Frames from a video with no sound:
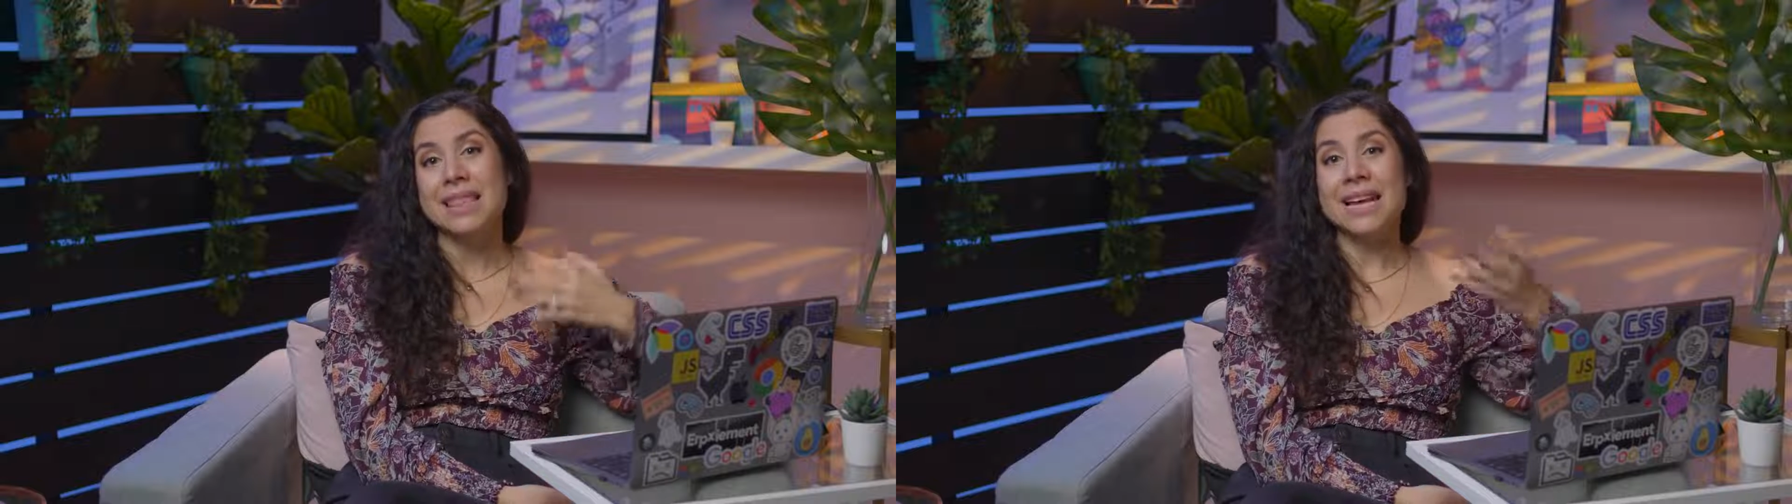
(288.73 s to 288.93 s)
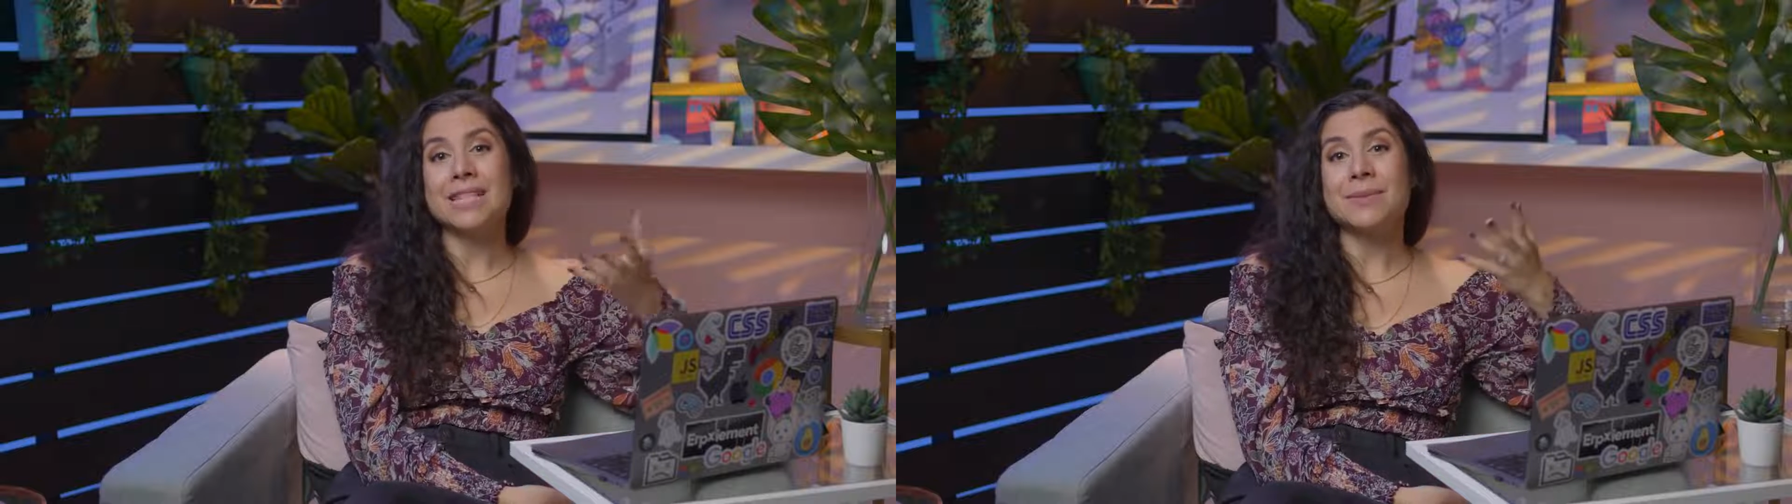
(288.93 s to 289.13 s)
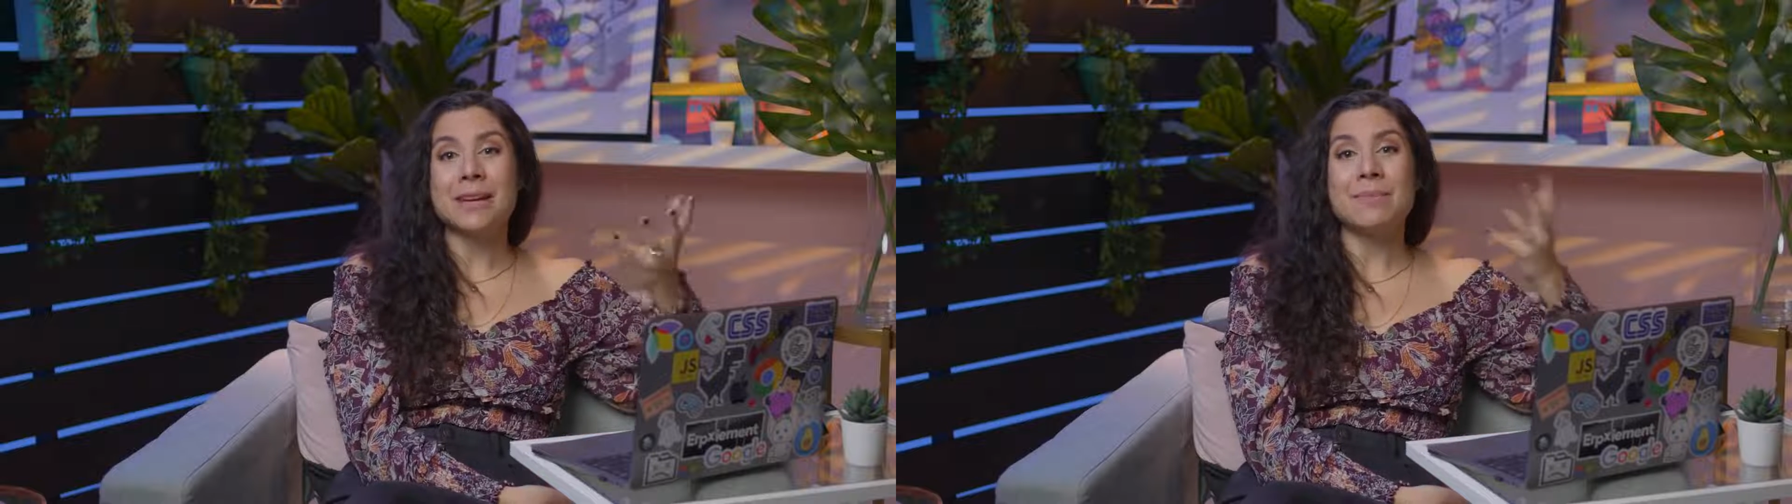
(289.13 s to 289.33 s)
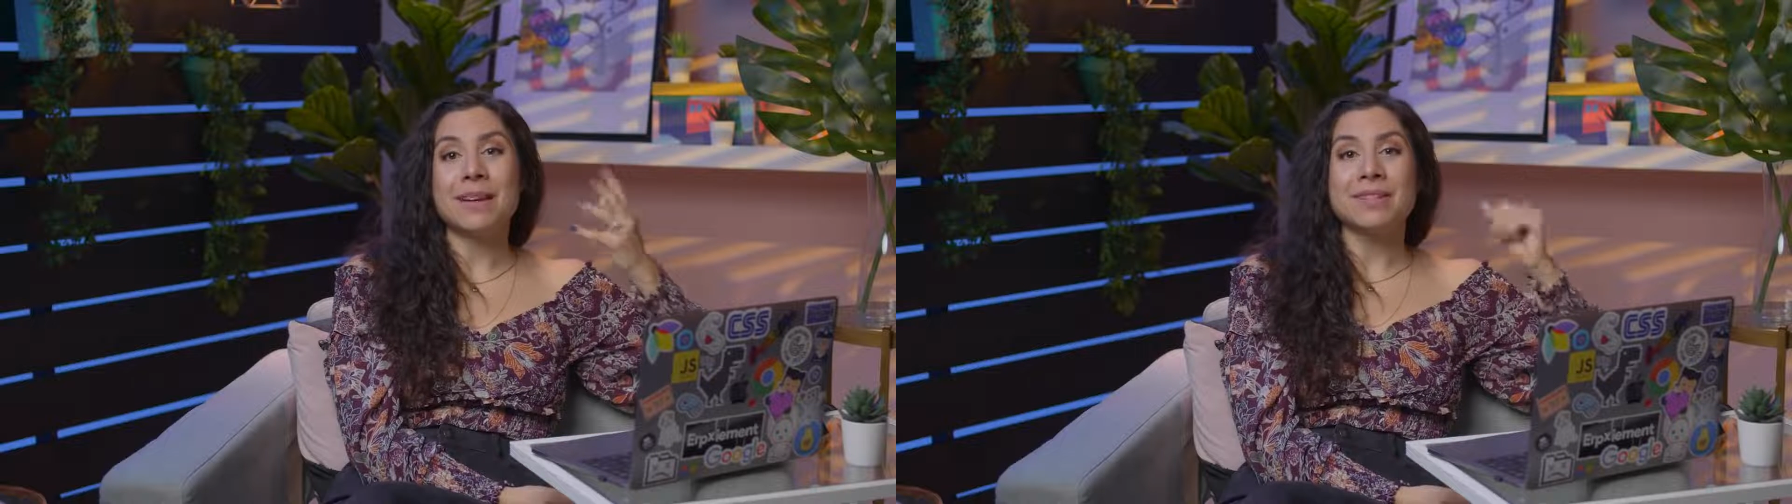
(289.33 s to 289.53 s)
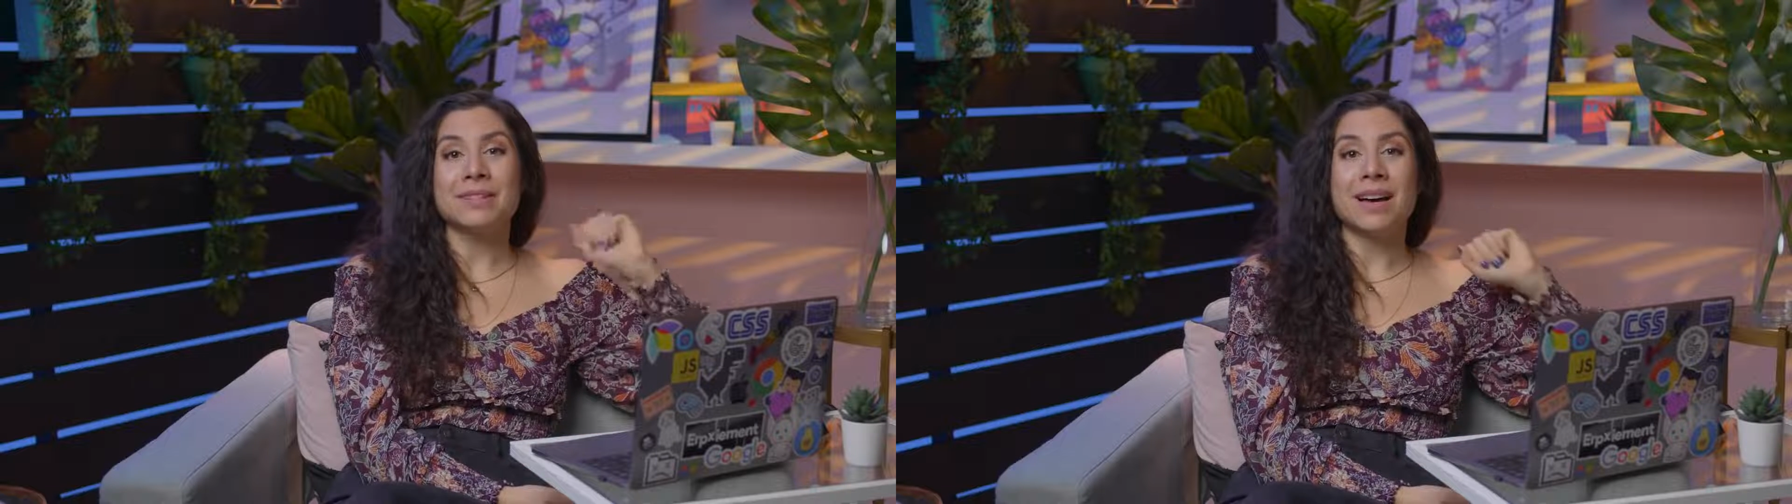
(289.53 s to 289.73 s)
That's why it
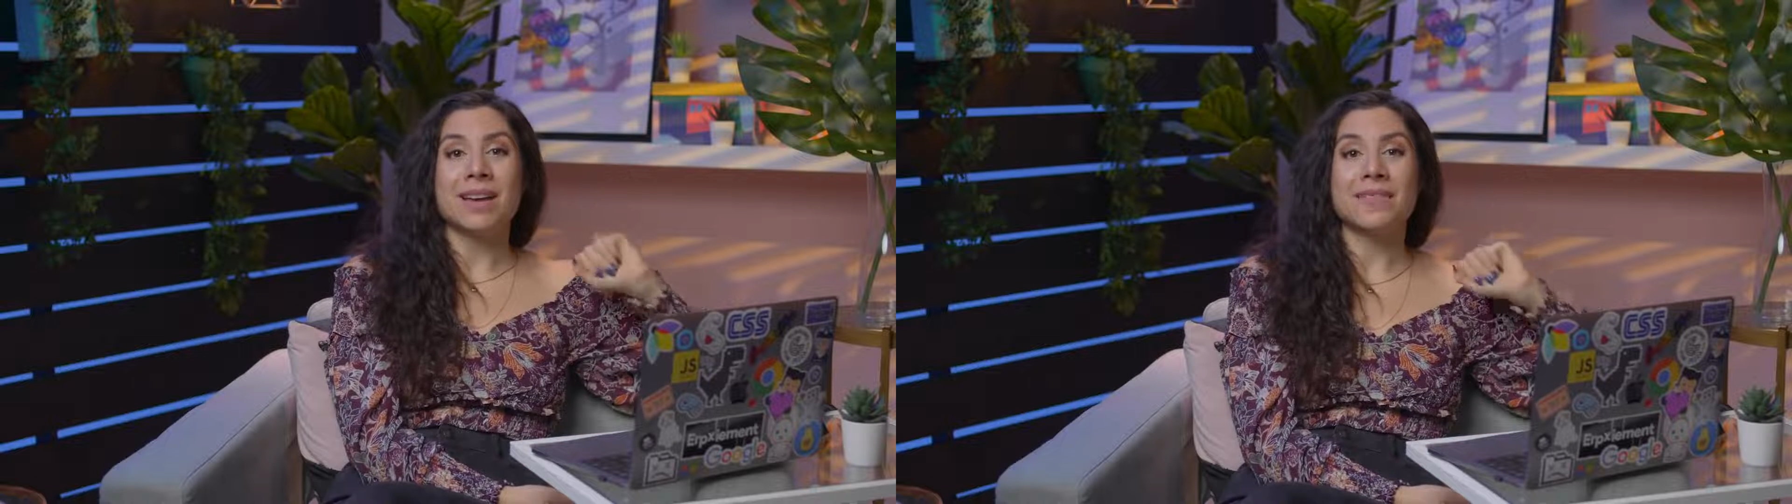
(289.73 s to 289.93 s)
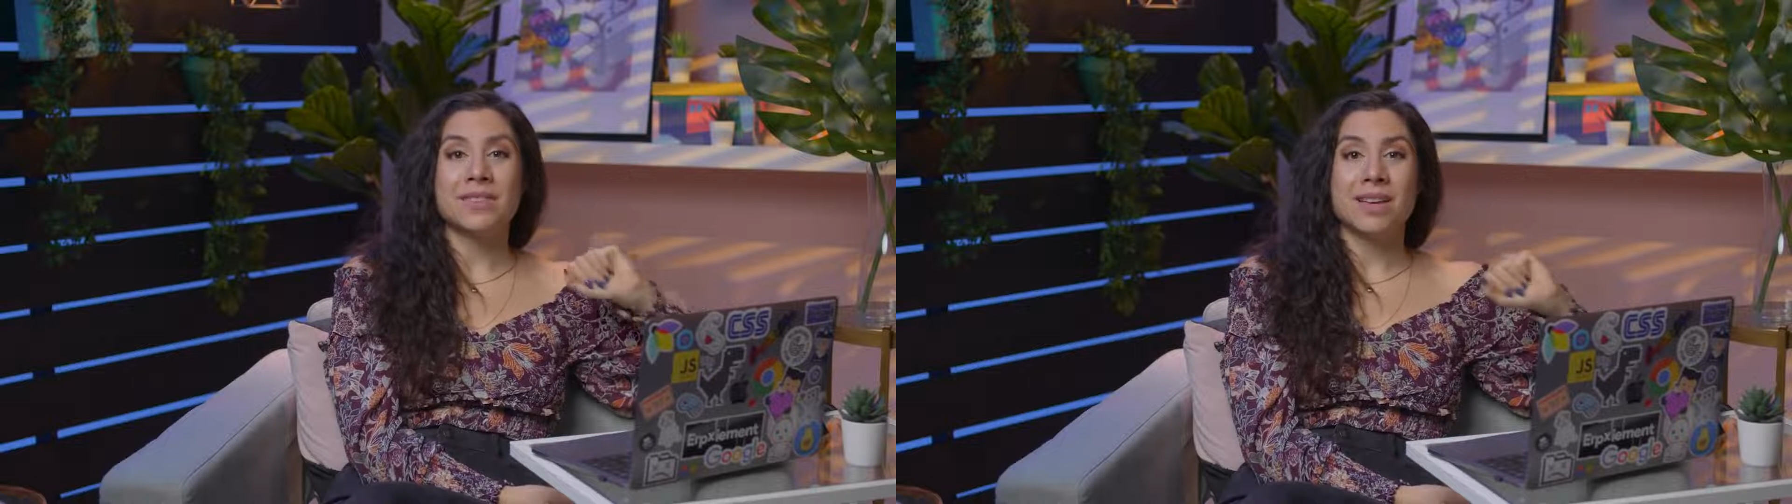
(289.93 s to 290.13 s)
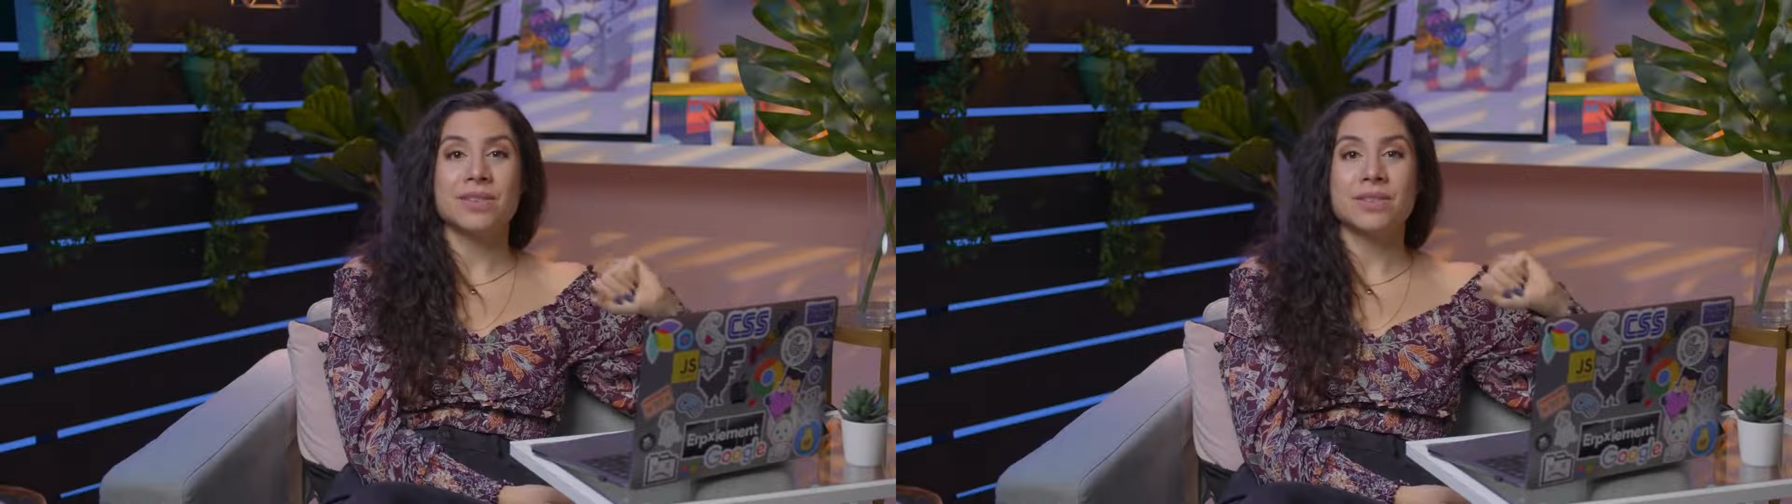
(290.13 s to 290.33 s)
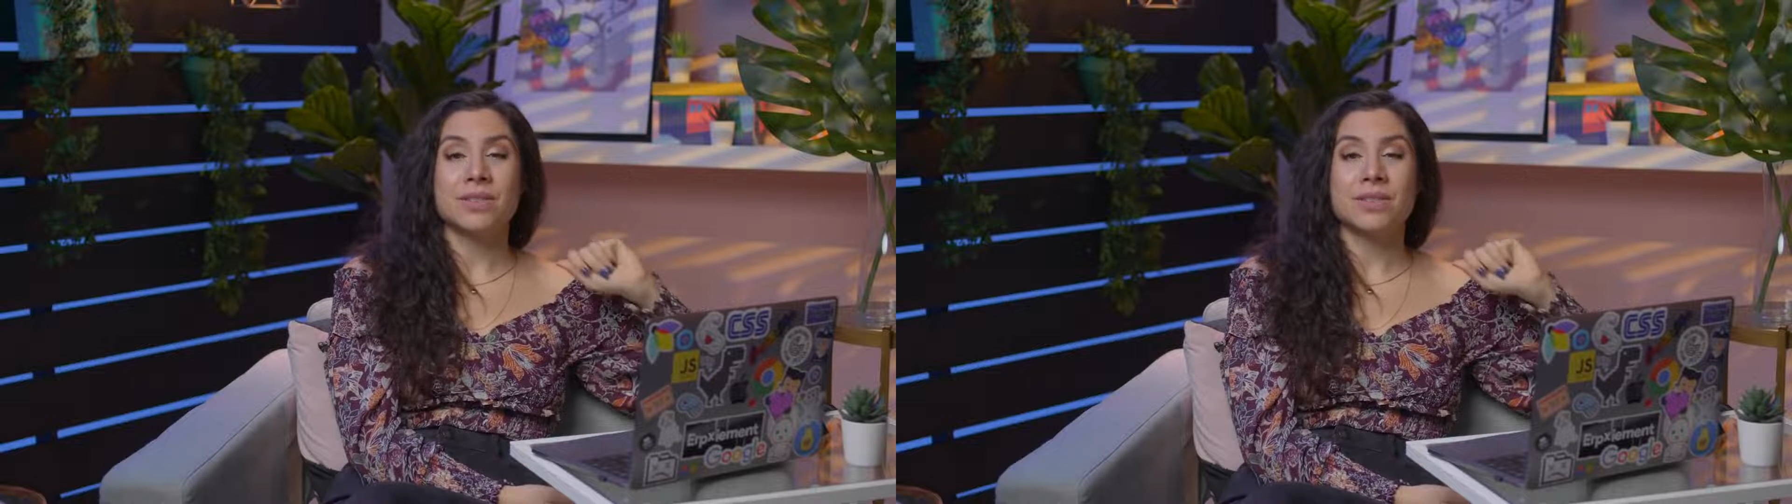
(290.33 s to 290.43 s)
makes a lot of sense